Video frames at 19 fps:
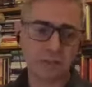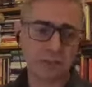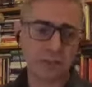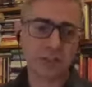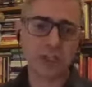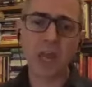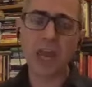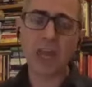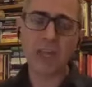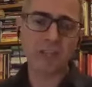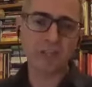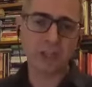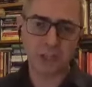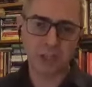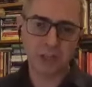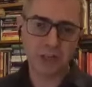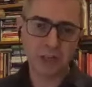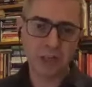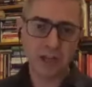
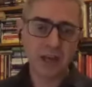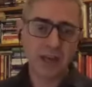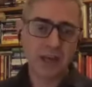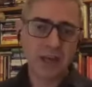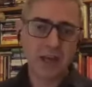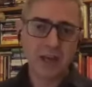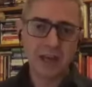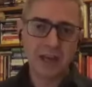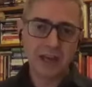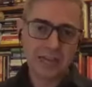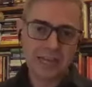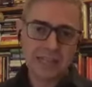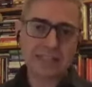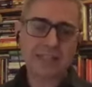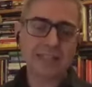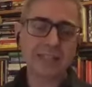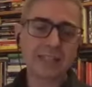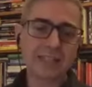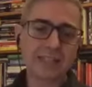change
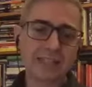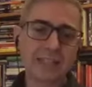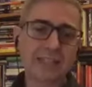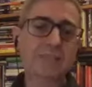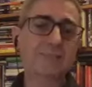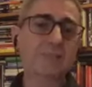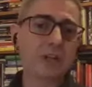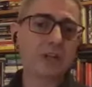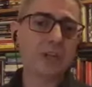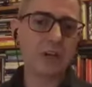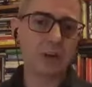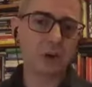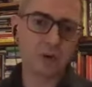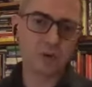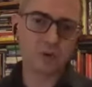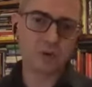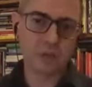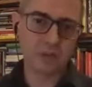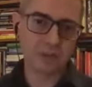the screen
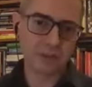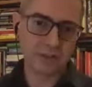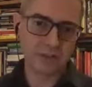content.